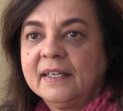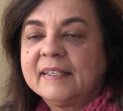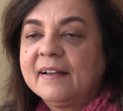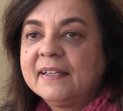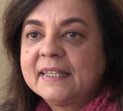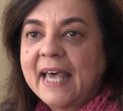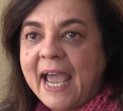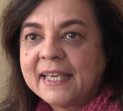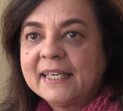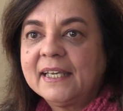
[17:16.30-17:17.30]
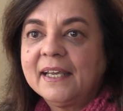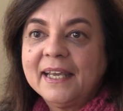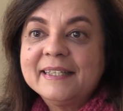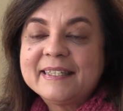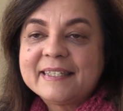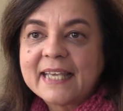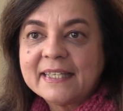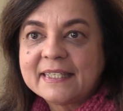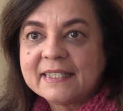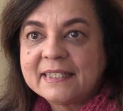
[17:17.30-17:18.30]
They're lacking in
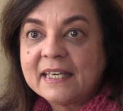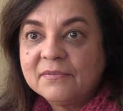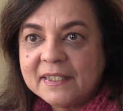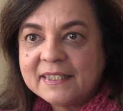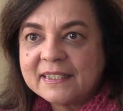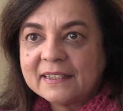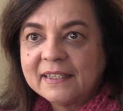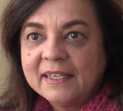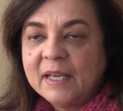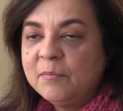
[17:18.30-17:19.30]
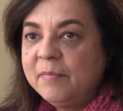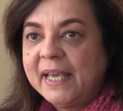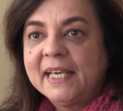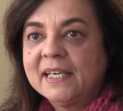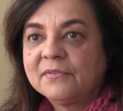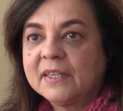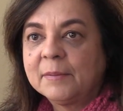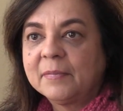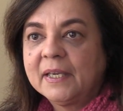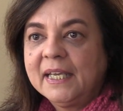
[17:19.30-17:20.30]
sensitivity, many of
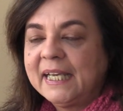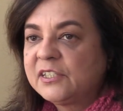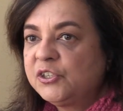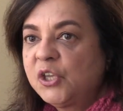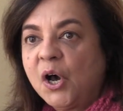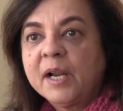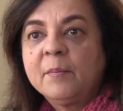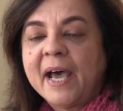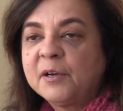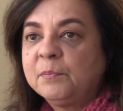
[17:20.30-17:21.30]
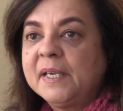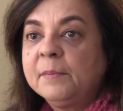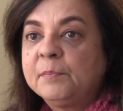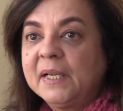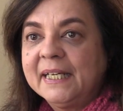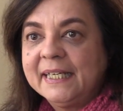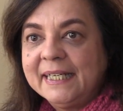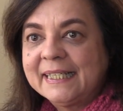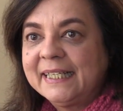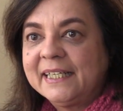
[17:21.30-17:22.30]
them. It's not about being
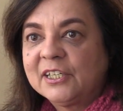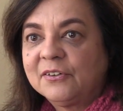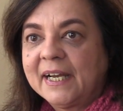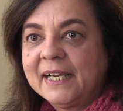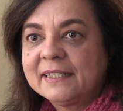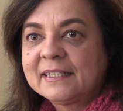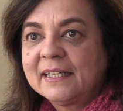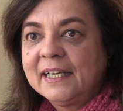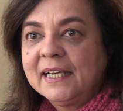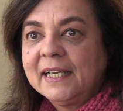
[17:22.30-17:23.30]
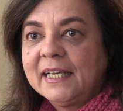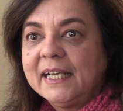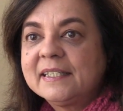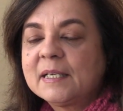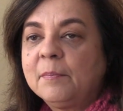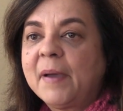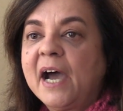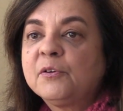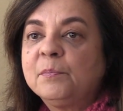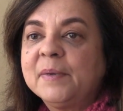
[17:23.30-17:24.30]
politically correct, it's
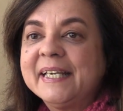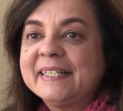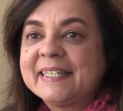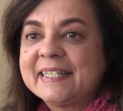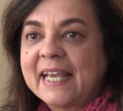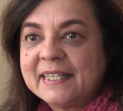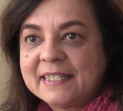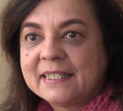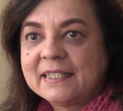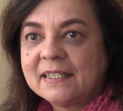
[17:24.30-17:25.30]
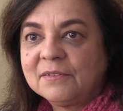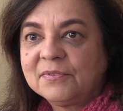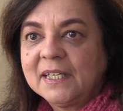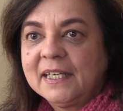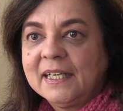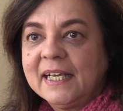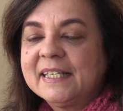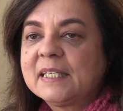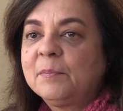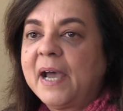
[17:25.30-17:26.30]
about being sensitive.
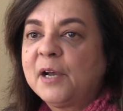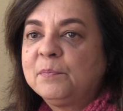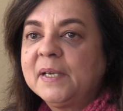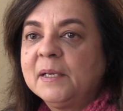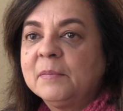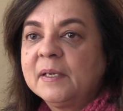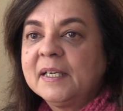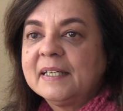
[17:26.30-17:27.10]
It's about being